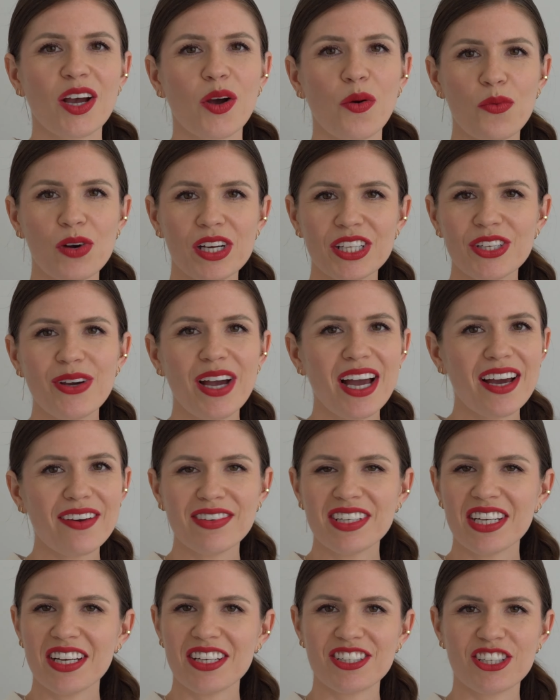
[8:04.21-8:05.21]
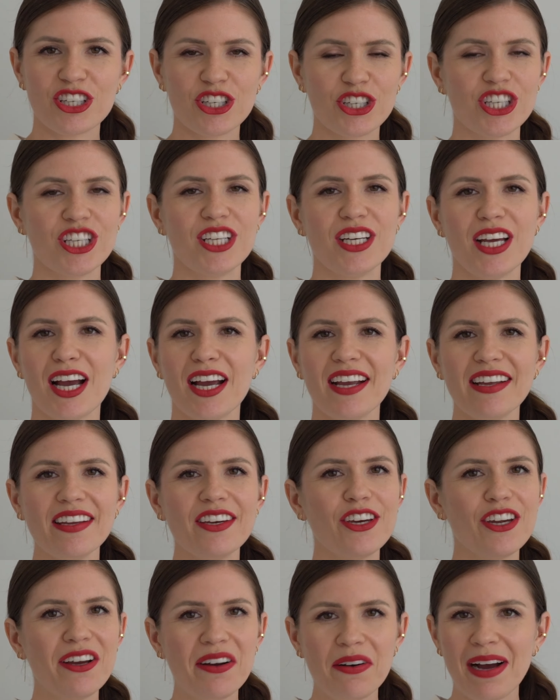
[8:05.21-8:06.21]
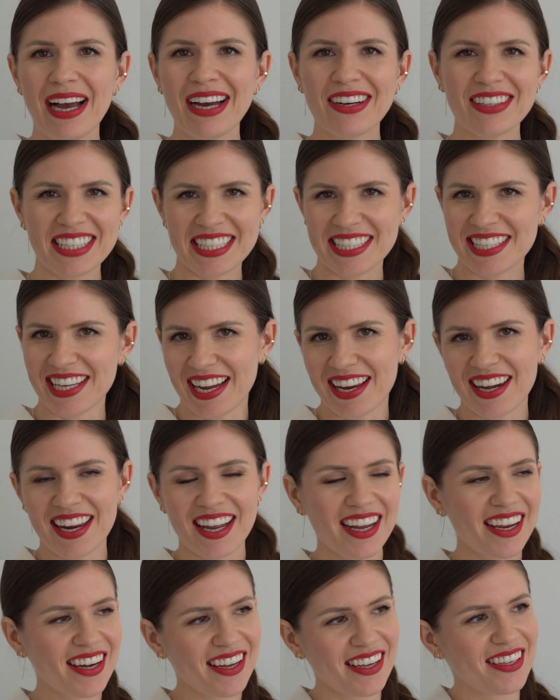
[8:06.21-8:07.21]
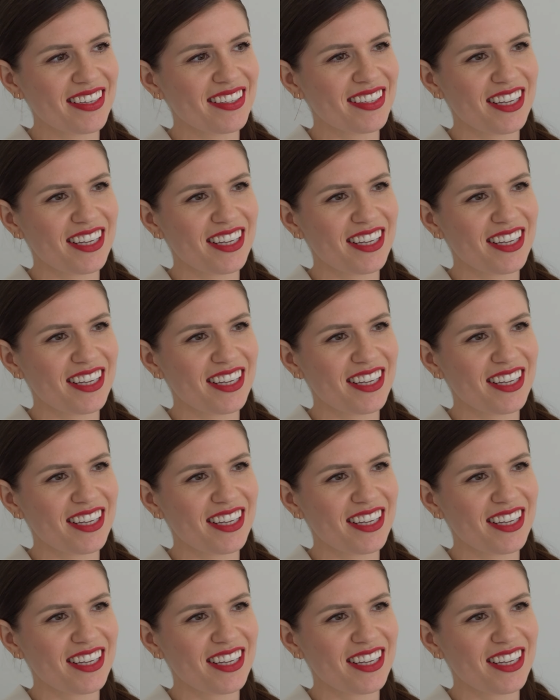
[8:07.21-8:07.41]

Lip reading: When you have an audition, I know how exciting it is